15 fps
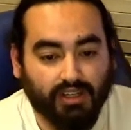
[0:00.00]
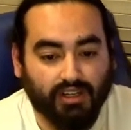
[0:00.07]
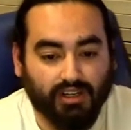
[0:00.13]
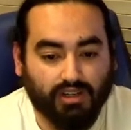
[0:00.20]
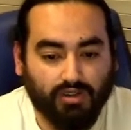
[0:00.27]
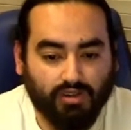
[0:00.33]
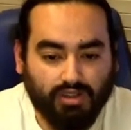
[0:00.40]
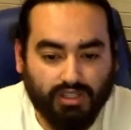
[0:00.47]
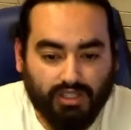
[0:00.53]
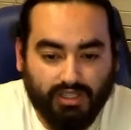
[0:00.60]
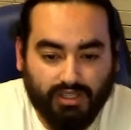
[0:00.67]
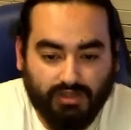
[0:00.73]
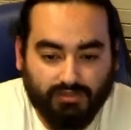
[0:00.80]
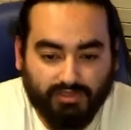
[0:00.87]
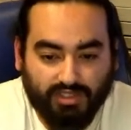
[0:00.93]
Cole
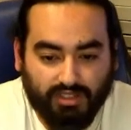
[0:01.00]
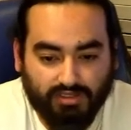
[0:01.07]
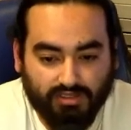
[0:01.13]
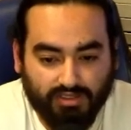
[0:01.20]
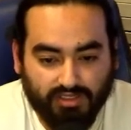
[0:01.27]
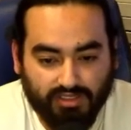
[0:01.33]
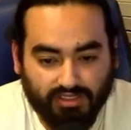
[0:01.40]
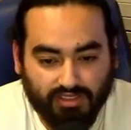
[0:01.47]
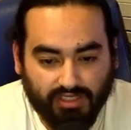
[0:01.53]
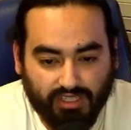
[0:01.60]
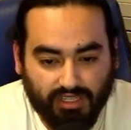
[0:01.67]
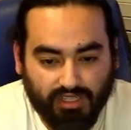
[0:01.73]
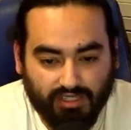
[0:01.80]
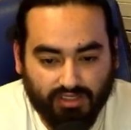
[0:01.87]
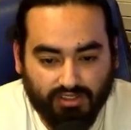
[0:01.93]
climbs onto the
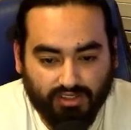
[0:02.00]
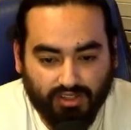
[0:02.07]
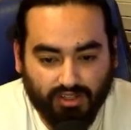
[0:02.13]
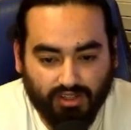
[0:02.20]
stage